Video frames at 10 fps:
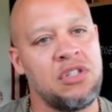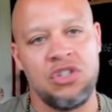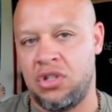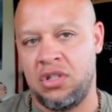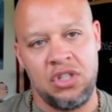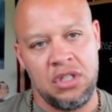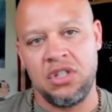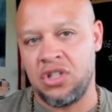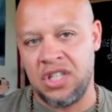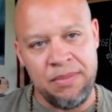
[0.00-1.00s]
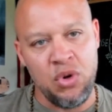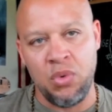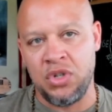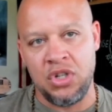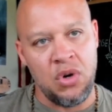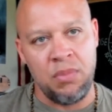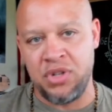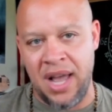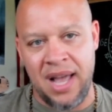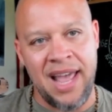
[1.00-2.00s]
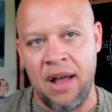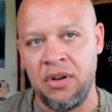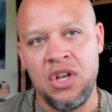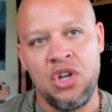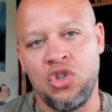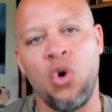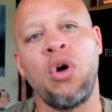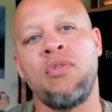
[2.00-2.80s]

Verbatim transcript: Just just keep doing what you're doing. Put your head down. Don't